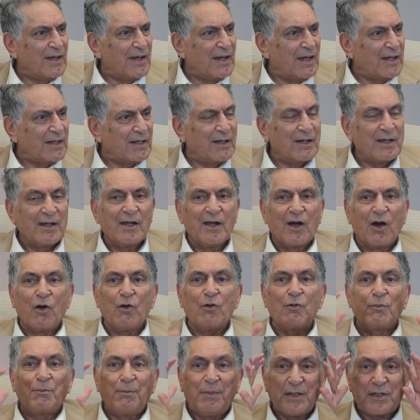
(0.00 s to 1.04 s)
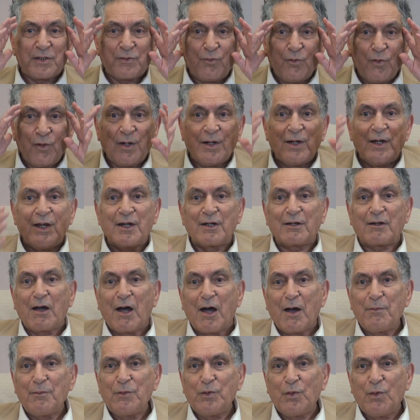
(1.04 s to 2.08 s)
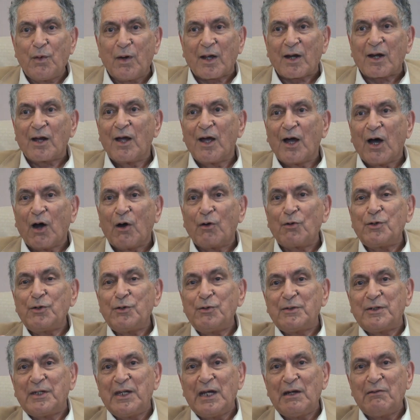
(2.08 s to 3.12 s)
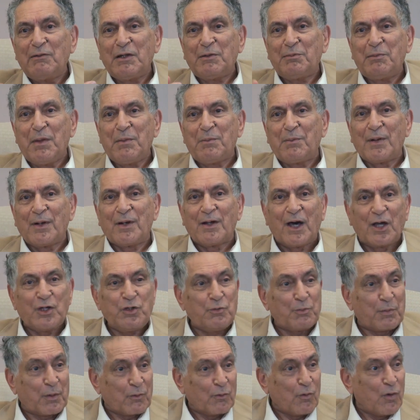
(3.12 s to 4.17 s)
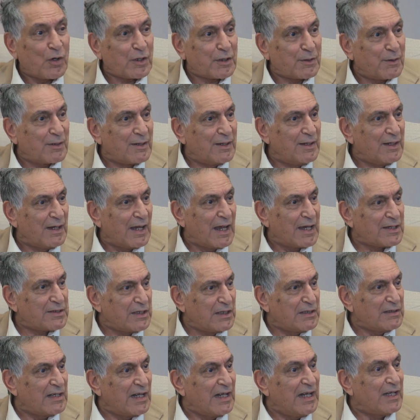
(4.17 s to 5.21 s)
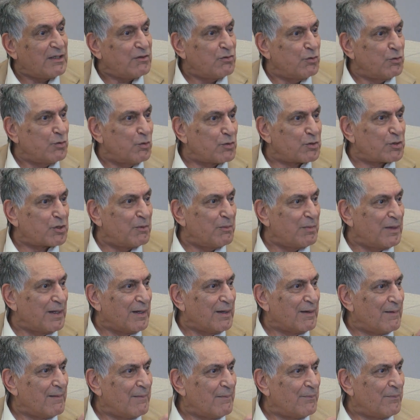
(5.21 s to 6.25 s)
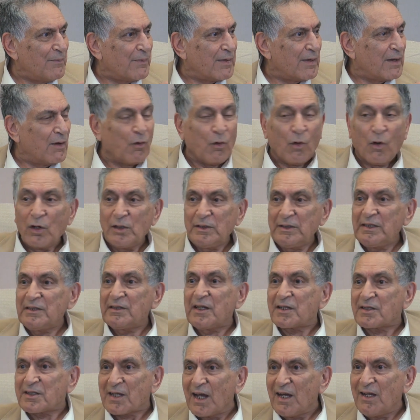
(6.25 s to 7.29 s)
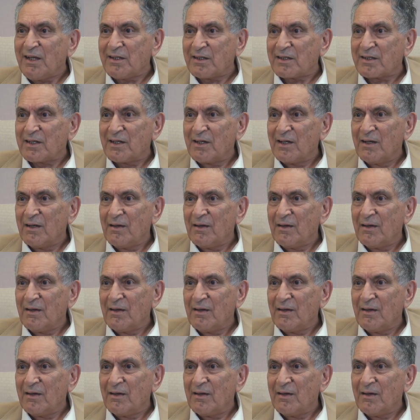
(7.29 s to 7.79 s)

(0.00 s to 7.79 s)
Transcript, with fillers: And how peaceful and calm you are. How do you deal with people? Are you provoked as easily as you used to be? All these are signs.